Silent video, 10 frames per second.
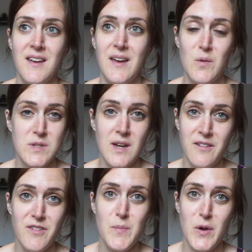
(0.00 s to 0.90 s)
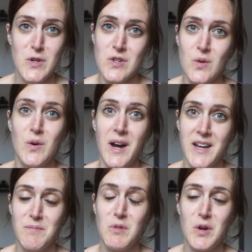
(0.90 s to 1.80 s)
it was kind of emotional. I
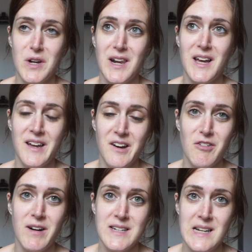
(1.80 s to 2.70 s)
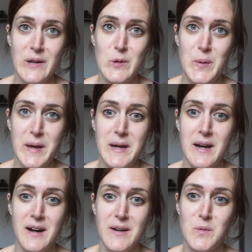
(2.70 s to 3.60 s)
am not gonna lie, I cried a little bit.
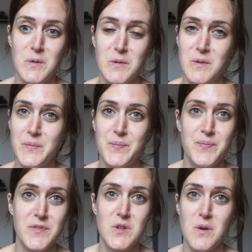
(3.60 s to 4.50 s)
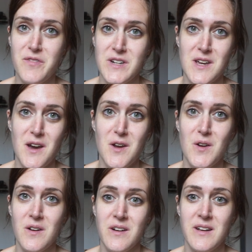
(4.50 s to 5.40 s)
I will do a
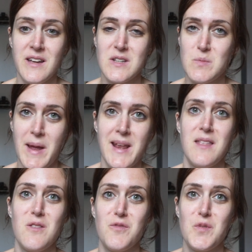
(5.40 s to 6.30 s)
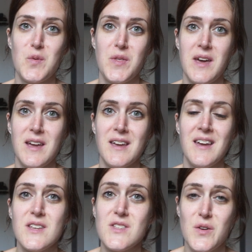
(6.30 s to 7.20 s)
video explaining the full thing.
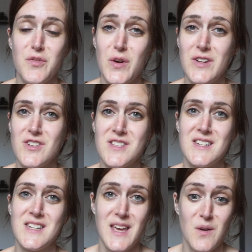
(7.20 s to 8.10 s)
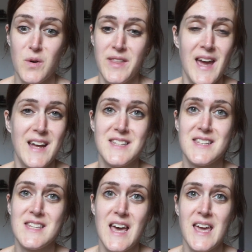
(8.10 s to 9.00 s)
So if you're interested to hear what they had to
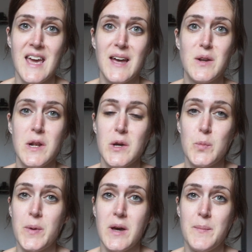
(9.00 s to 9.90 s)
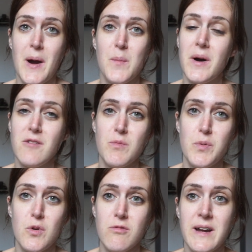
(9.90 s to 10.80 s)
say and a little bit about my
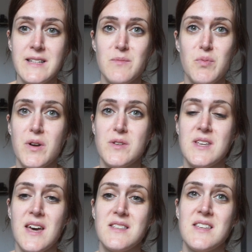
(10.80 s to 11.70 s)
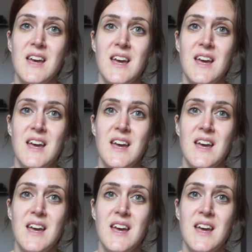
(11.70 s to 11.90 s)
report writing process,